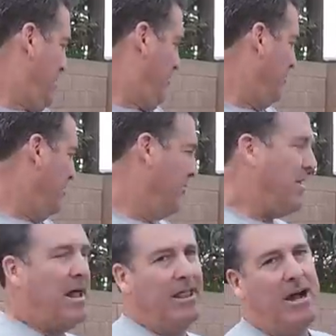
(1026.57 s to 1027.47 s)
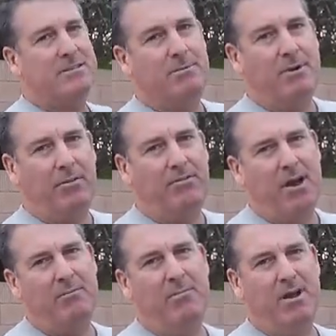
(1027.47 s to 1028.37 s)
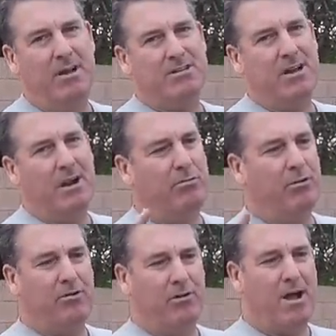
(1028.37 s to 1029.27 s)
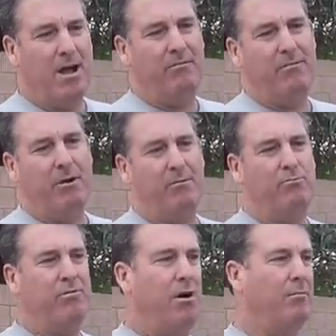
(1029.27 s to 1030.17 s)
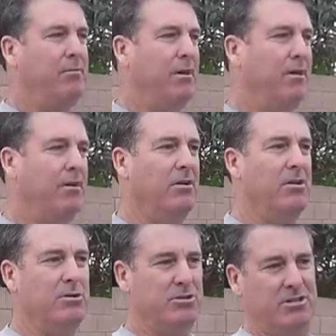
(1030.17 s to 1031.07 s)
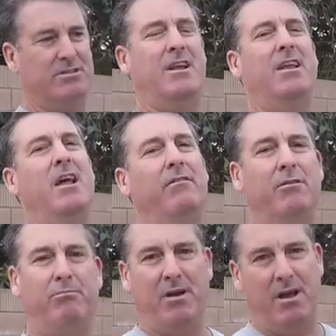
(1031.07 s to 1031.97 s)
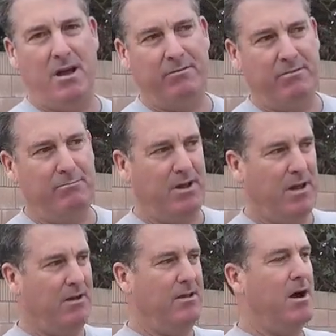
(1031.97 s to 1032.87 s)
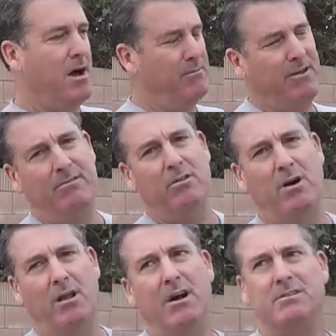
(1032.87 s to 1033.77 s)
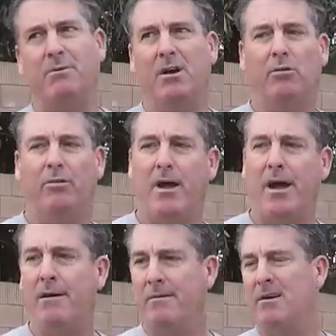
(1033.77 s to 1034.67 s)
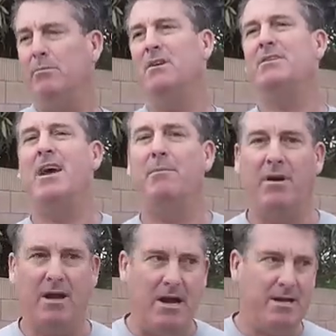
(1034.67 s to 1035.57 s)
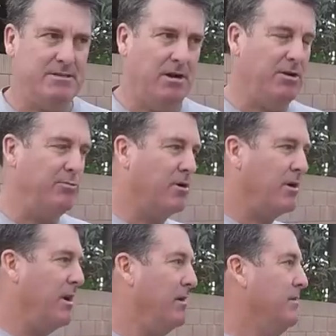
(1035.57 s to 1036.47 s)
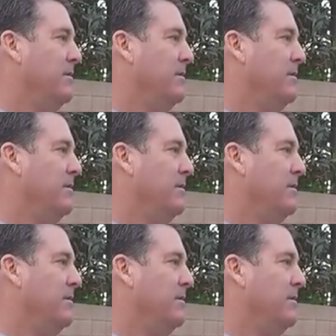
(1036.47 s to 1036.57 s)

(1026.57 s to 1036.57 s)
So that lasted about ten minutes, and I returned that very promptly. The good news is I didn't have to pay F and B a dime, even though I lost my whole day. Plus I had my guys out here working.